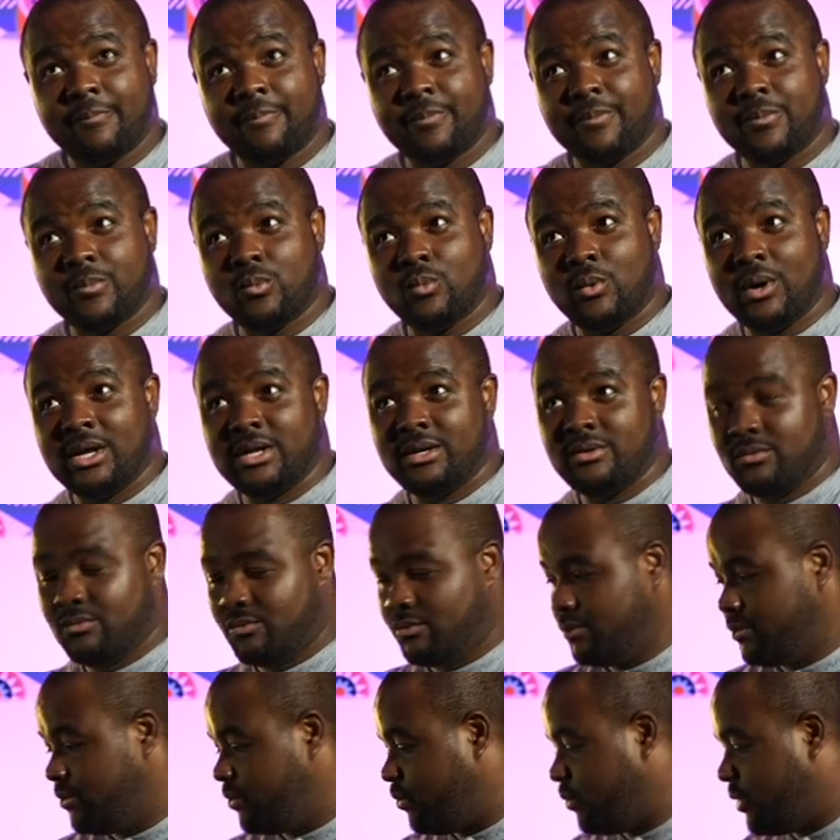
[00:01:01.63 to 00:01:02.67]
one
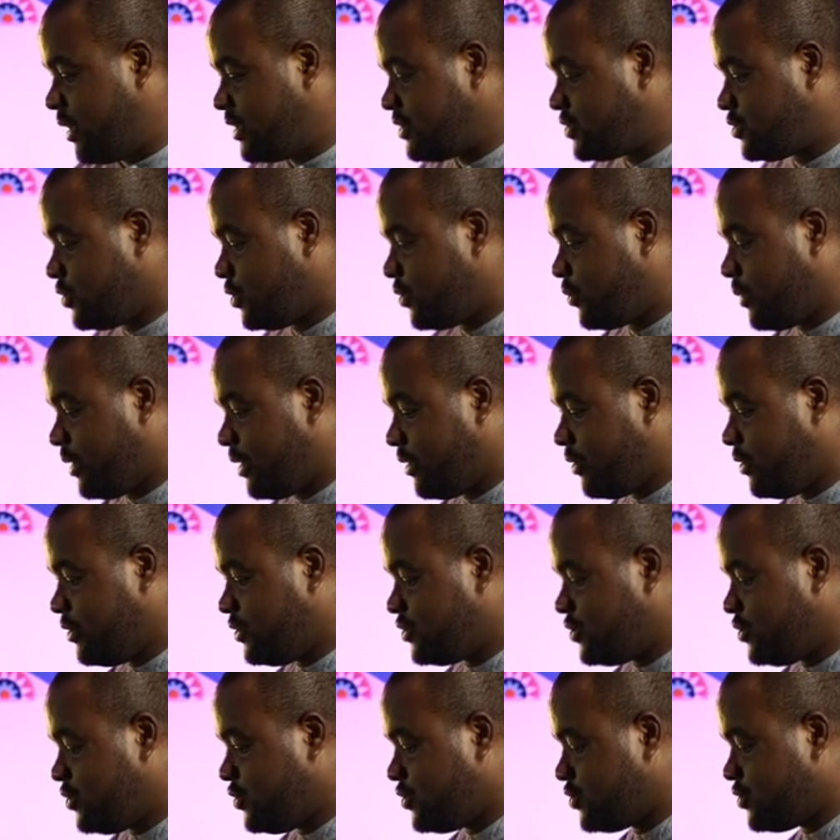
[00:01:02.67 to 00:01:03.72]
one song we are going
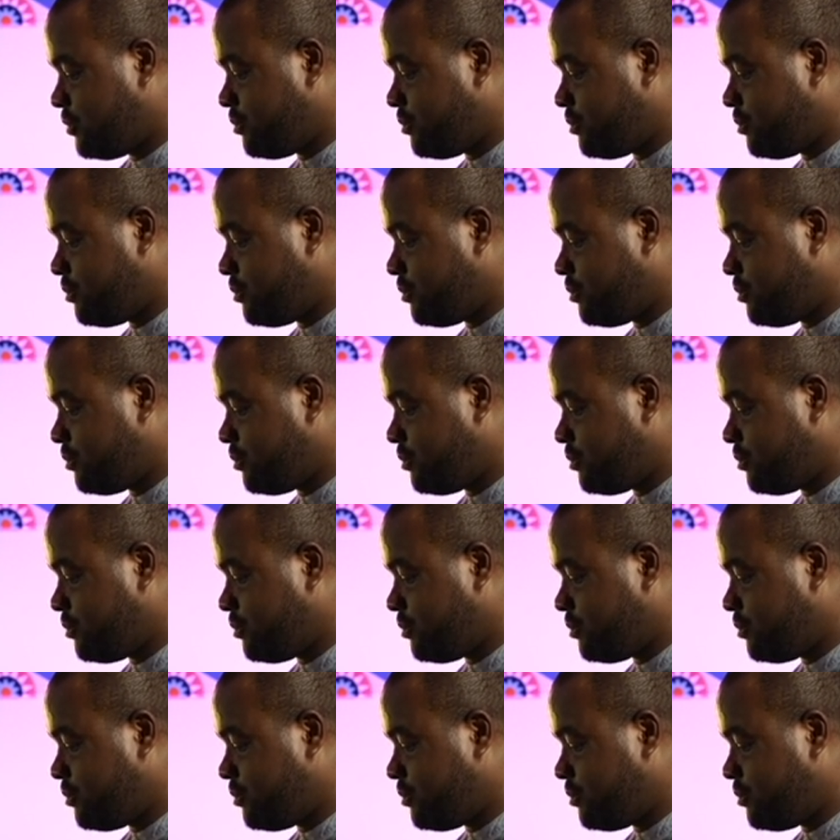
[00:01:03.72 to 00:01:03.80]
to use to